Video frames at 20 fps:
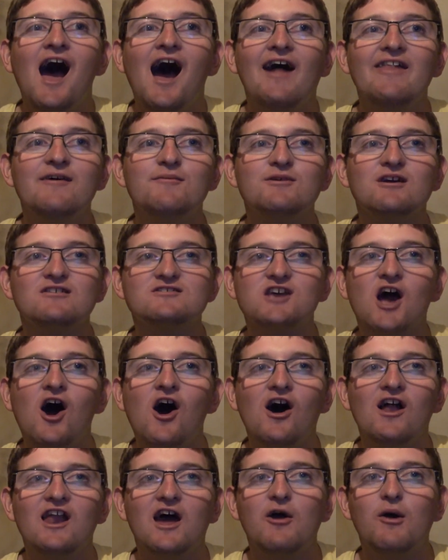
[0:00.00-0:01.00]
And then we got
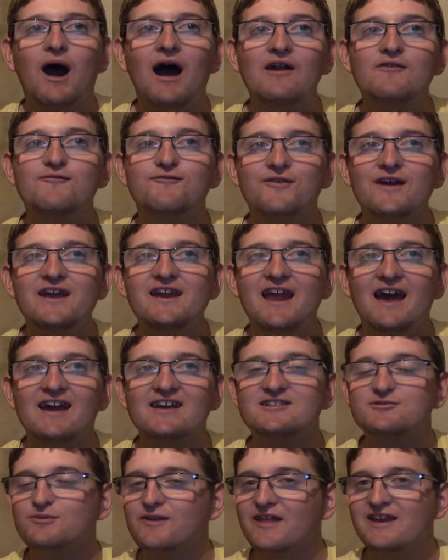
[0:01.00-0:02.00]
Arlo and
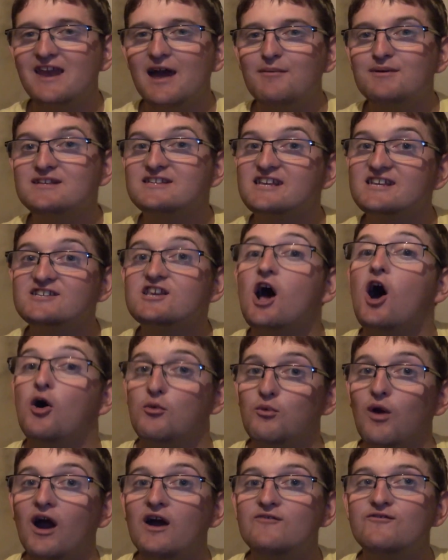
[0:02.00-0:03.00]
Phoenix with a Nemesis
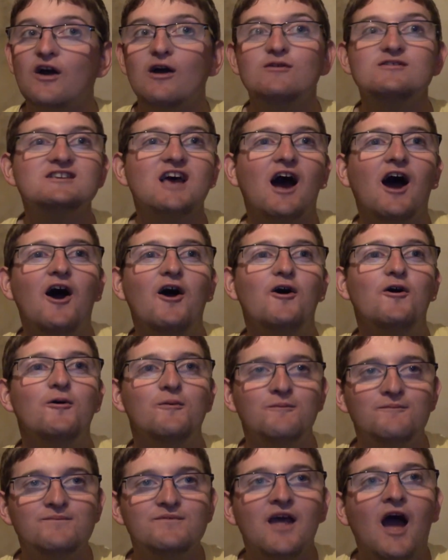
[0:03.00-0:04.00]
on Ride Photo.
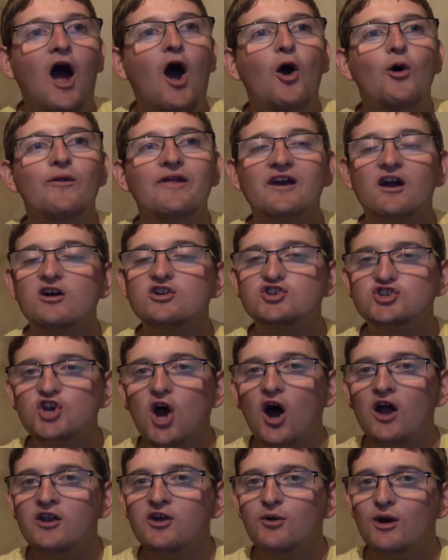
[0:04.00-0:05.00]
They got
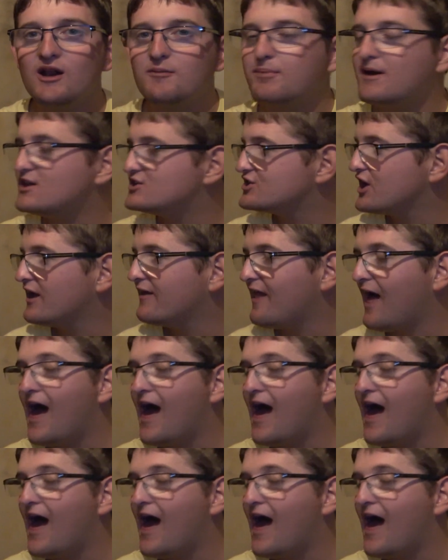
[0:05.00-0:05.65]
John, who had a picture there